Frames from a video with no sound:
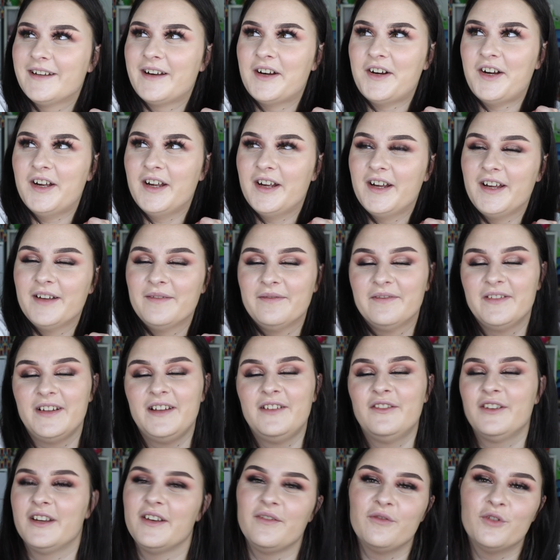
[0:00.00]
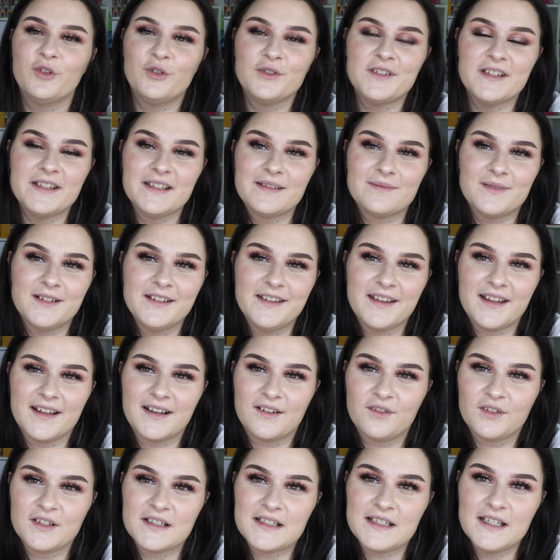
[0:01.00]
I'm looking forward to this month, and
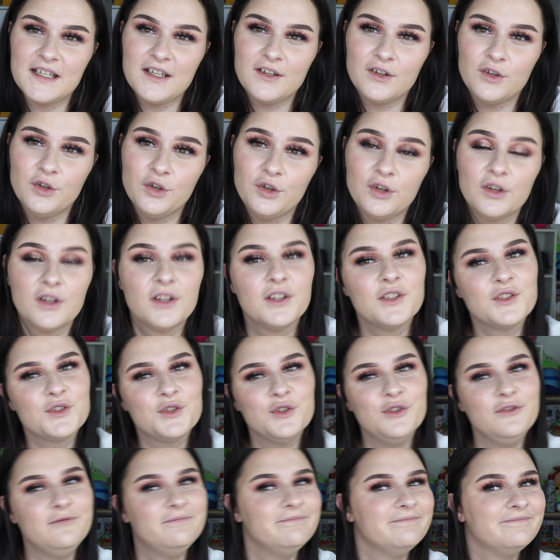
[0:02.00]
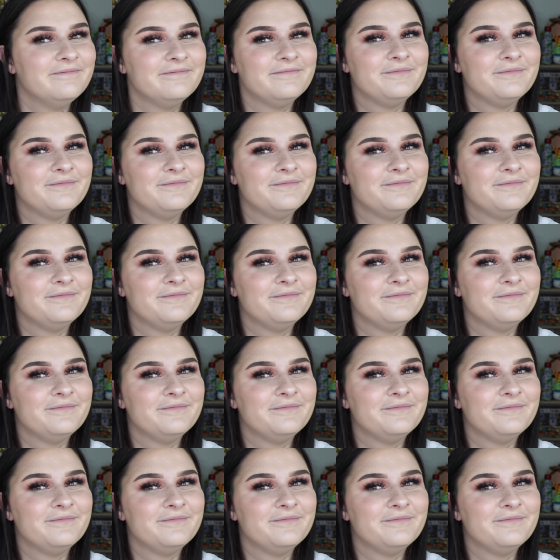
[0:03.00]
I will see you soon.